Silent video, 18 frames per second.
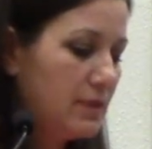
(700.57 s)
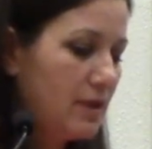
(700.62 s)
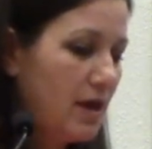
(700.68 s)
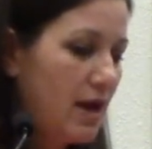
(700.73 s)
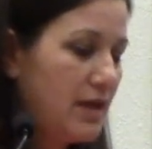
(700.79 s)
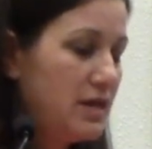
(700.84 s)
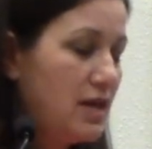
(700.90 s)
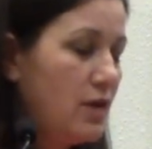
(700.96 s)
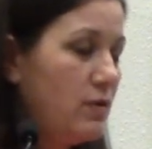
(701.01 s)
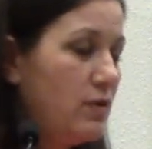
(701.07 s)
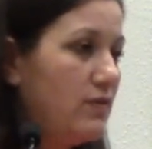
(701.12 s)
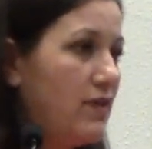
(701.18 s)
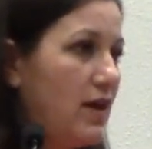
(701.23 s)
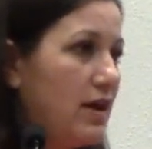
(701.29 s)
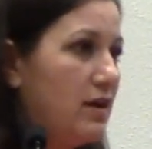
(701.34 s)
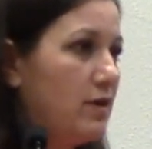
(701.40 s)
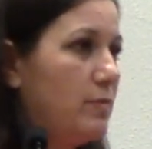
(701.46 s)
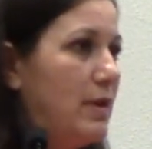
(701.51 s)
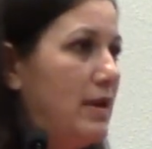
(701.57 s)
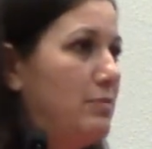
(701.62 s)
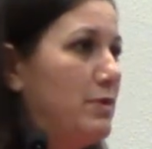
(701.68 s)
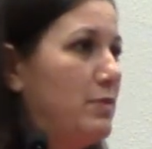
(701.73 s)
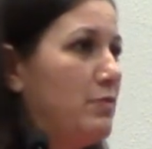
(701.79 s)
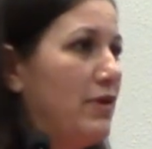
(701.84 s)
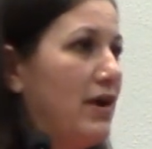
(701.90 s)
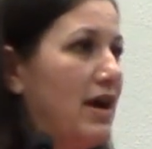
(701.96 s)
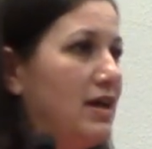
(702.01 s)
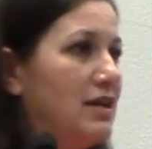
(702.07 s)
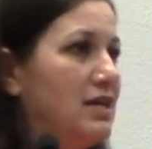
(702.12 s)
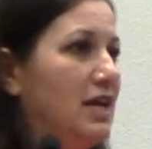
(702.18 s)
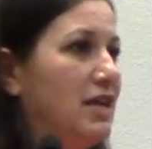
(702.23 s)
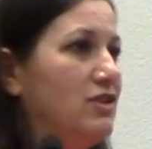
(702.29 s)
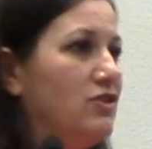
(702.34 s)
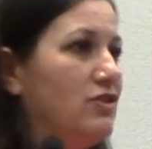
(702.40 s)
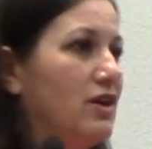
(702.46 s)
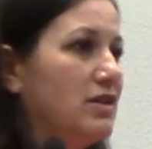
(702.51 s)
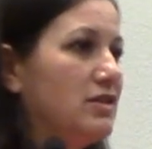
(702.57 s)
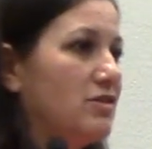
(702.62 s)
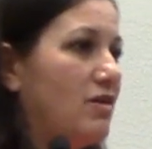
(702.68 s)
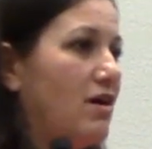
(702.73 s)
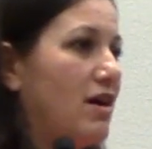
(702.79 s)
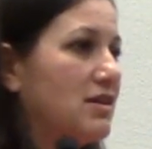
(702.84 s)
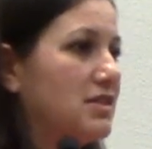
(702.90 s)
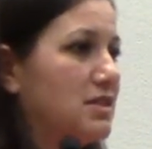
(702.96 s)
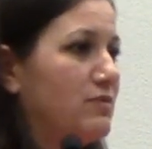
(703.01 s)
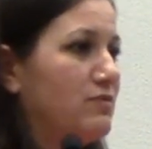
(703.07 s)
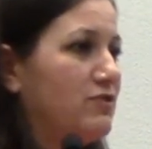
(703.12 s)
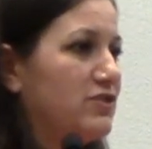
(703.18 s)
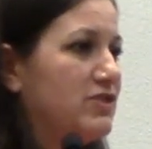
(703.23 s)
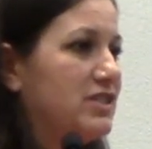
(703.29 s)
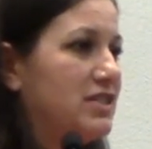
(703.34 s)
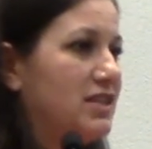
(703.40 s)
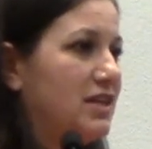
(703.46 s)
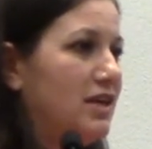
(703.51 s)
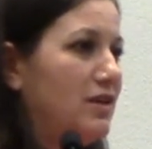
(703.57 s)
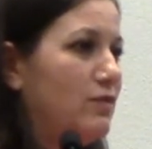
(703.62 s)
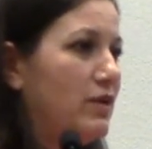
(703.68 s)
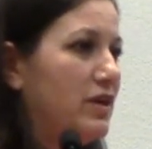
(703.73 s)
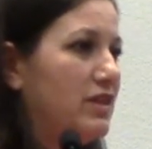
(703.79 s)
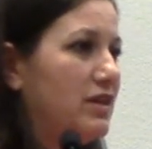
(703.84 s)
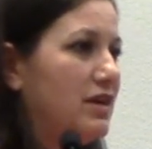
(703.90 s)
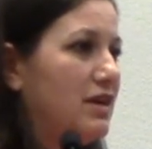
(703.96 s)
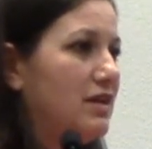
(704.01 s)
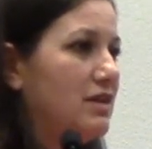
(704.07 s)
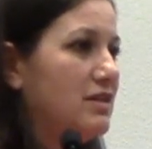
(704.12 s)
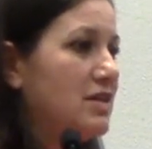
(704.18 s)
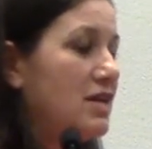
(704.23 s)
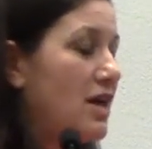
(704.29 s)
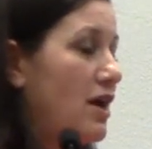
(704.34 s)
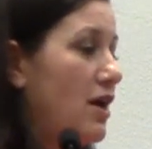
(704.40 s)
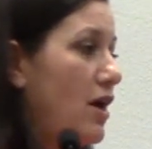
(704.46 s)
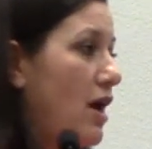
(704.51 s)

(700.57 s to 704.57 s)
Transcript: I know we've had our baby brand, and you guys are awesome for sticking with it.